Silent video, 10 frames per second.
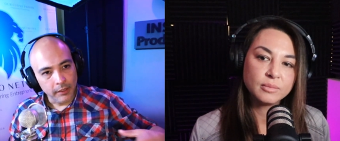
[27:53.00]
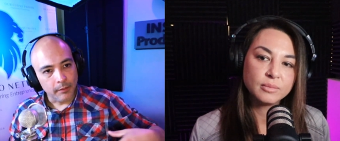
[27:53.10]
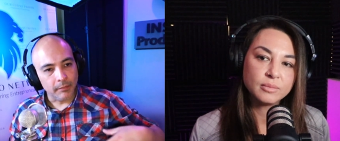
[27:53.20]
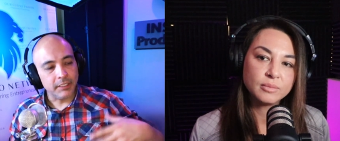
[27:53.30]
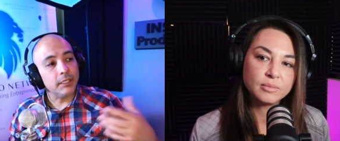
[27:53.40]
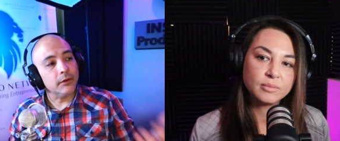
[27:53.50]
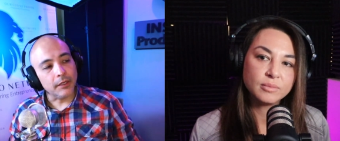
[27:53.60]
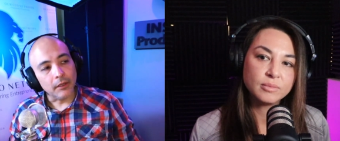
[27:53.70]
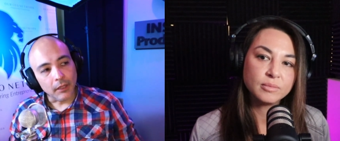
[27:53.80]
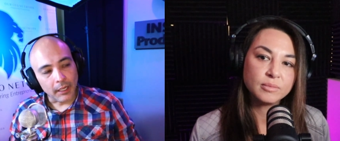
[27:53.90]

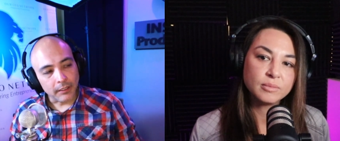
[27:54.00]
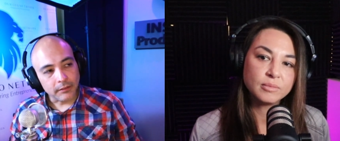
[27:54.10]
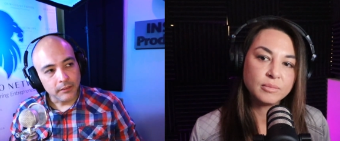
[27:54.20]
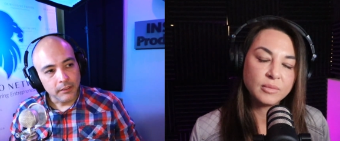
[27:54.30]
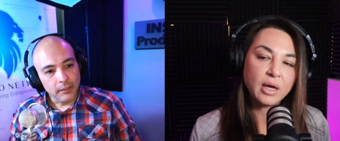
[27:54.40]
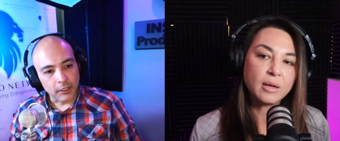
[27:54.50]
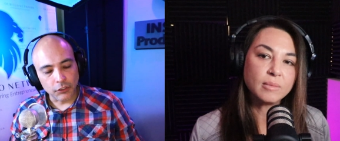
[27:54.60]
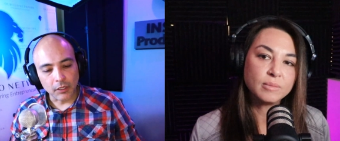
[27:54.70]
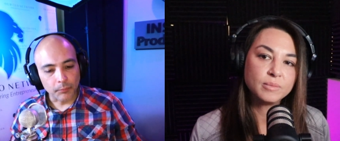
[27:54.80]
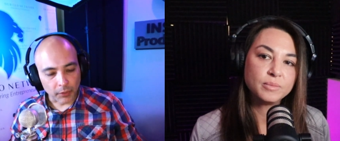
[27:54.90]
Speaker 1: materialize. Yeah. Because
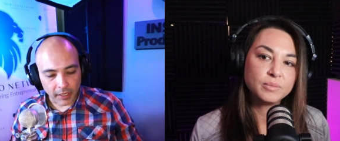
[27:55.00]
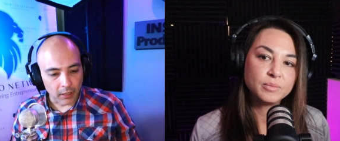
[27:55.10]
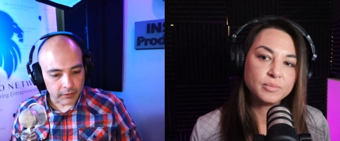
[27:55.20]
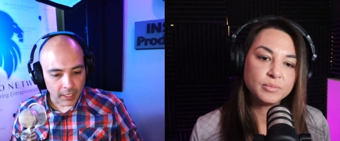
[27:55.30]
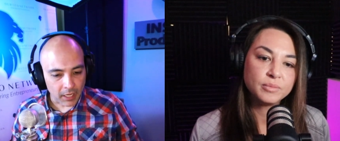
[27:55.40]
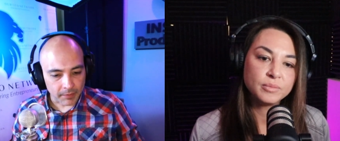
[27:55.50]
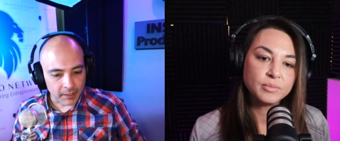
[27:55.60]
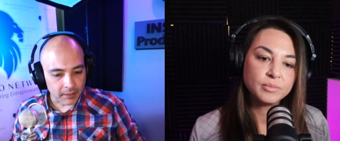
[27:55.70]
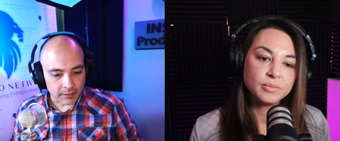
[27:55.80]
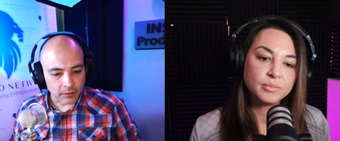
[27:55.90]
you can pray all day, but
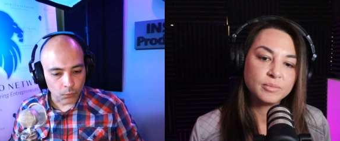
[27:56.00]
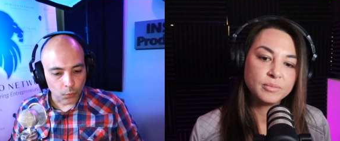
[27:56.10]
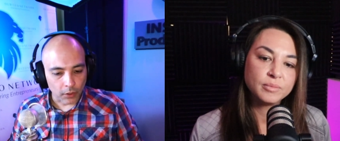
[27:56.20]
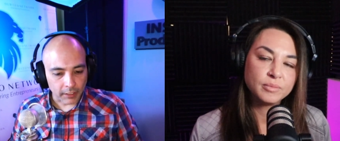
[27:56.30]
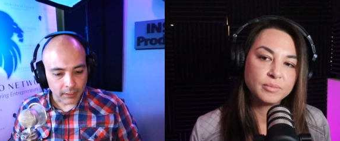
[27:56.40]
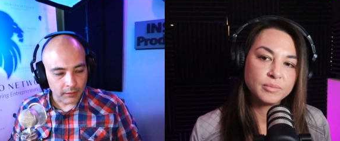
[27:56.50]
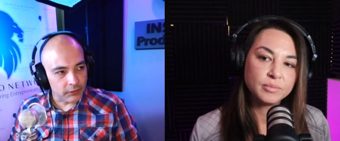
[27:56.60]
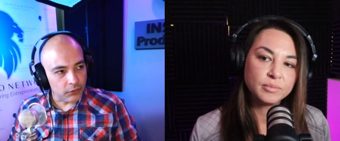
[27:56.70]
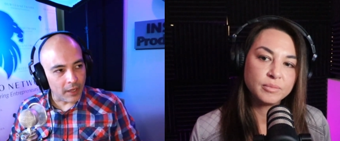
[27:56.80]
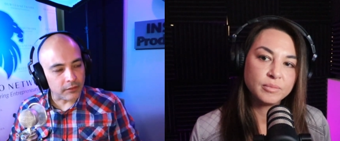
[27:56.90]
it doesn't work
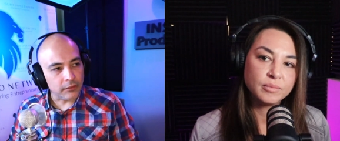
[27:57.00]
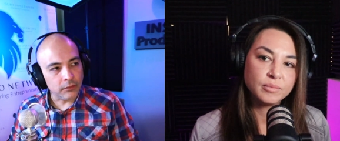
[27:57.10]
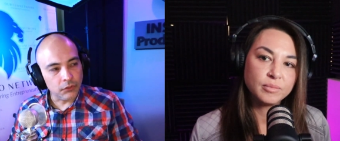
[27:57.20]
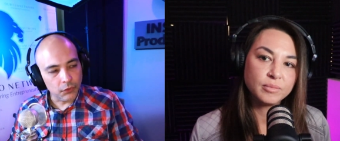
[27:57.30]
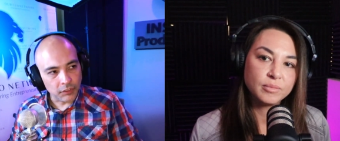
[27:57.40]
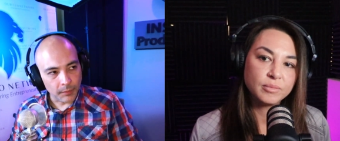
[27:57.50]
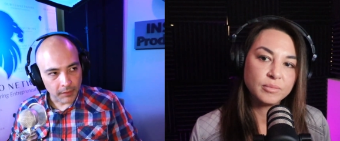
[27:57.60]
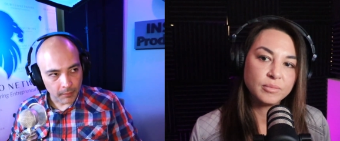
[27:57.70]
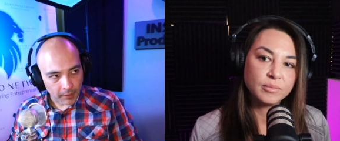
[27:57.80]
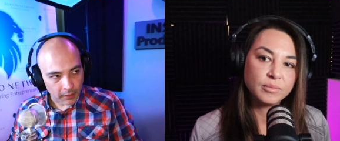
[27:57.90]
unless you actually do
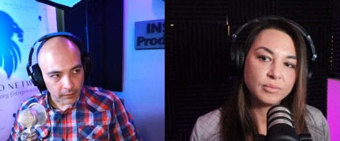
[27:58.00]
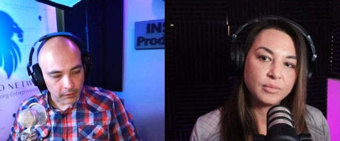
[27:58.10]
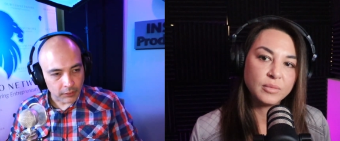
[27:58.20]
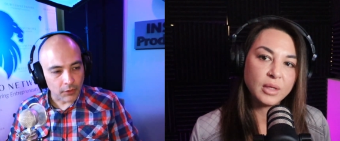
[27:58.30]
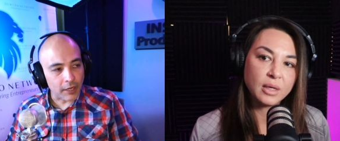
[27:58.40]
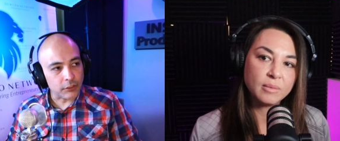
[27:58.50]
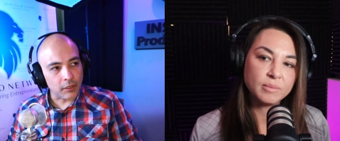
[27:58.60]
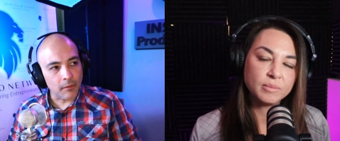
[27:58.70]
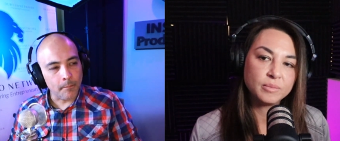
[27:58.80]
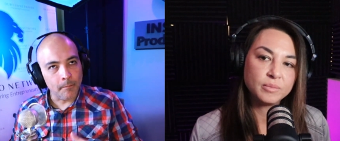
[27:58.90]
something about it, unless you
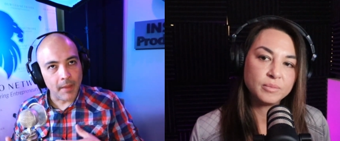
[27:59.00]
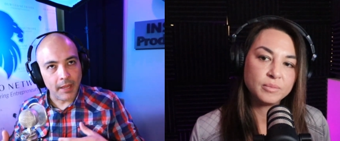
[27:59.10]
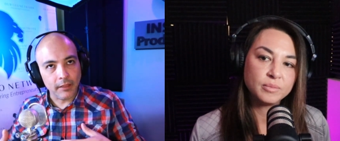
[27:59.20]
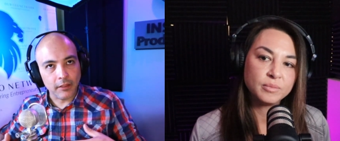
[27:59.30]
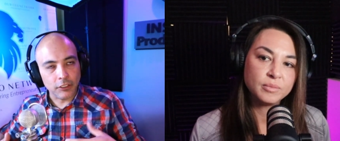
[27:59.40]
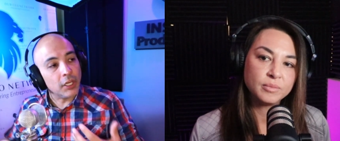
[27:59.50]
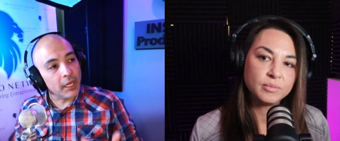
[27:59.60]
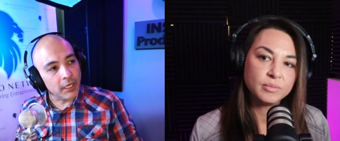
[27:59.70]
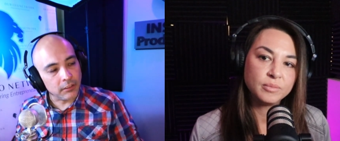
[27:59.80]
actually make the change